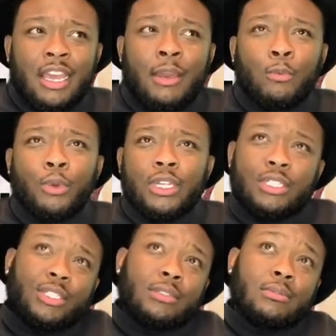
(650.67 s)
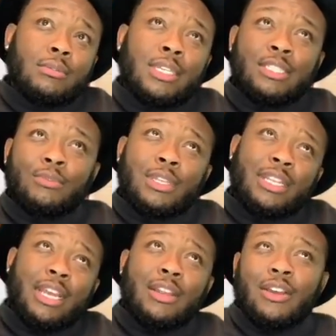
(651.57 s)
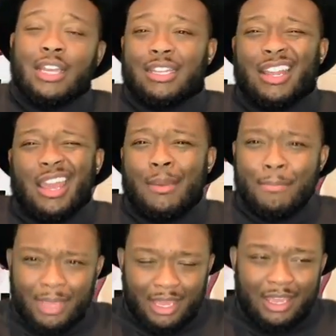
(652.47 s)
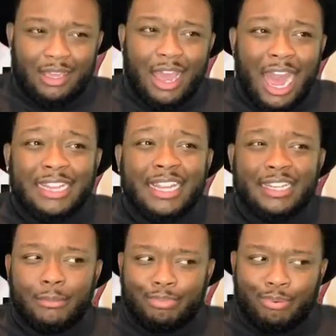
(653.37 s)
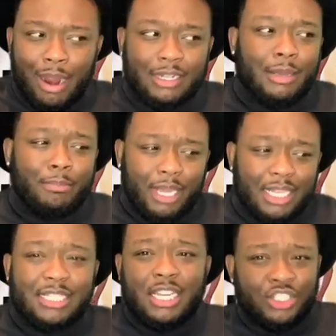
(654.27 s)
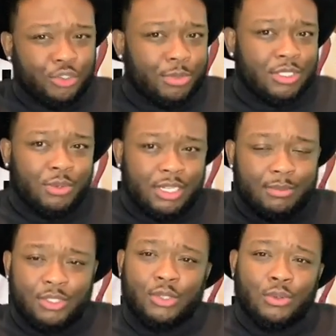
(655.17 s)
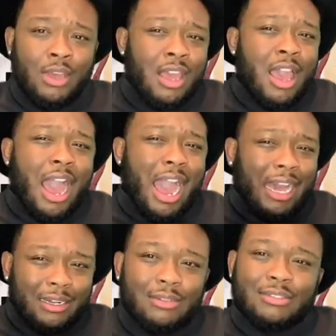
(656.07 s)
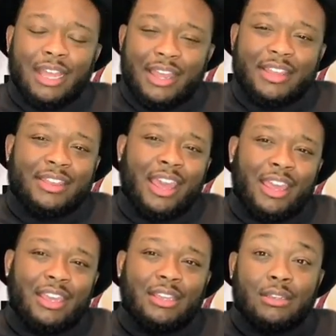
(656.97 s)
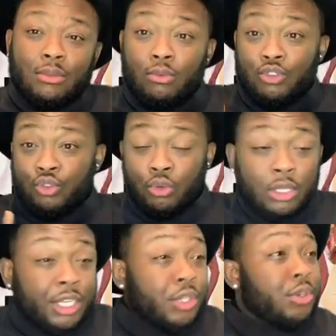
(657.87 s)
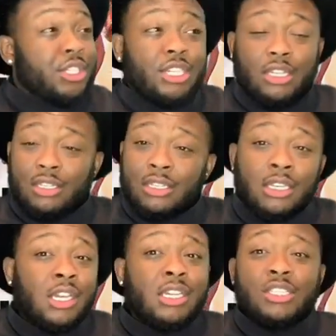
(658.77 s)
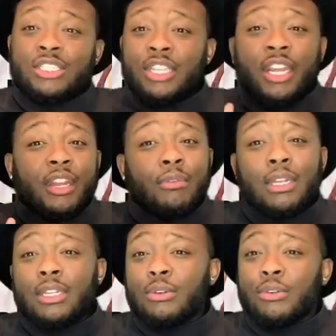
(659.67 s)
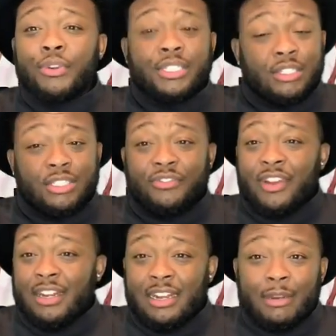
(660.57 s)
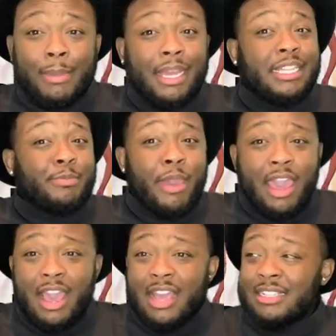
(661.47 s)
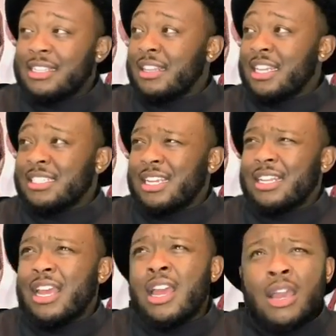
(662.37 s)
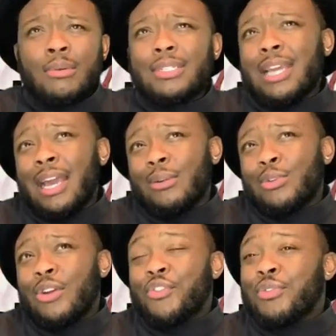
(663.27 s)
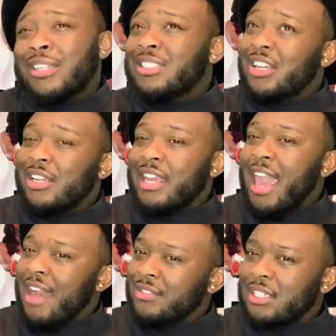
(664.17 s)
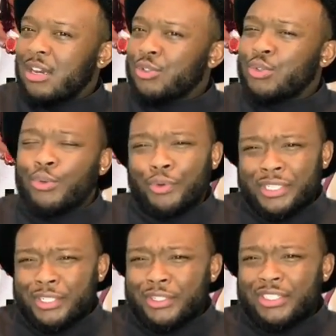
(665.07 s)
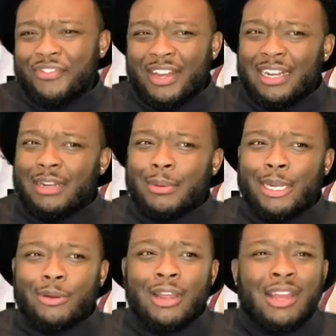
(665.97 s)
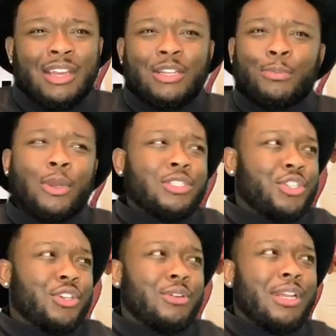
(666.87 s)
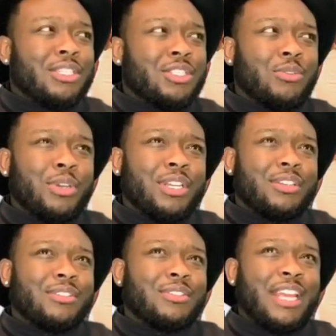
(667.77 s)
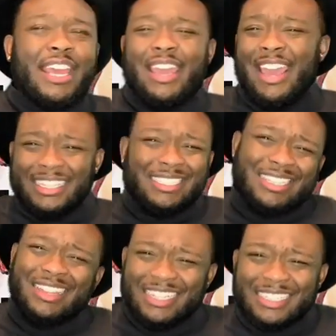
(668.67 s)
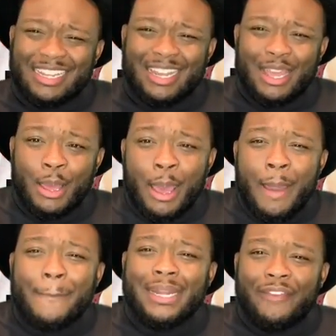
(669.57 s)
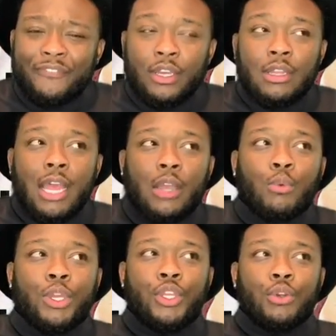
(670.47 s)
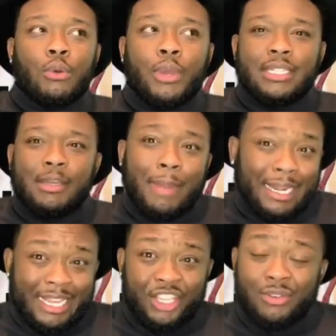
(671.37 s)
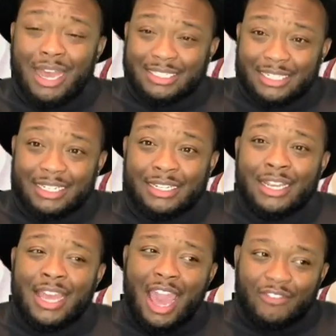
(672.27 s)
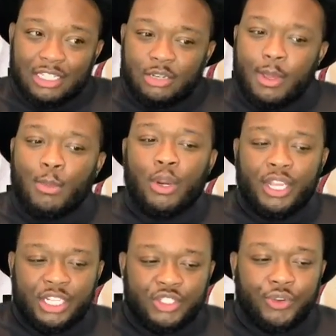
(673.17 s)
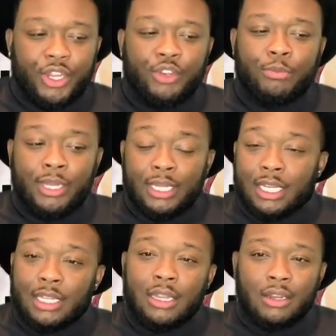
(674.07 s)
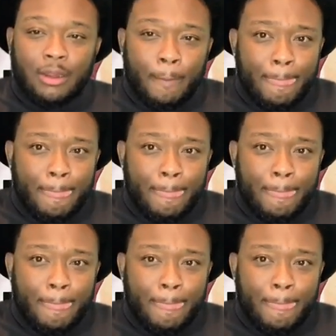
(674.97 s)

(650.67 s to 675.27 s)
which wasn't really that long after they had met. I think the biggest issue between them two, I don't think they truly knew each other. She really do the research to find out about his past and things like that, which I don't know if you necessarily have to go do the research to find out about the person you're in a relationship with, the exes and things like that. But I feel like when you're with somebody and you guys have a little bit more history and you've been together longer,